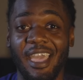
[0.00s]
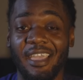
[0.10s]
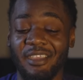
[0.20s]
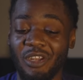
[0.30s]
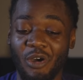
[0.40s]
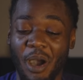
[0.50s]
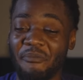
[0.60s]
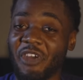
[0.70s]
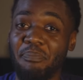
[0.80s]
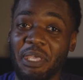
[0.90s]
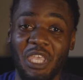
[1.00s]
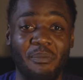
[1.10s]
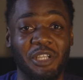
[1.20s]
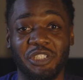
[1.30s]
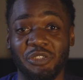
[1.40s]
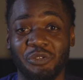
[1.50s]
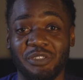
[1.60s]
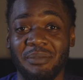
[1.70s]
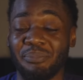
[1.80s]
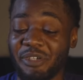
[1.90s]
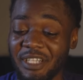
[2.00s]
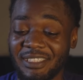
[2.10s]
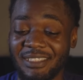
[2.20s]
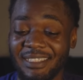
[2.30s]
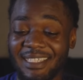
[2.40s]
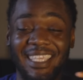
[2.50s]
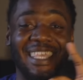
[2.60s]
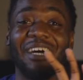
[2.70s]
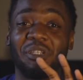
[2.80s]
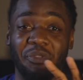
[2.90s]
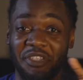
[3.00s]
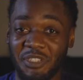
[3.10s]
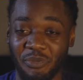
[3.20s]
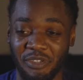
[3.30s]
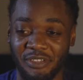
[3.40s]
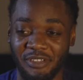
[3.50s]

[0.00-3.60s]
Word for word: And you know, I'm very picky in my shoes, and Brooks killed it with this one.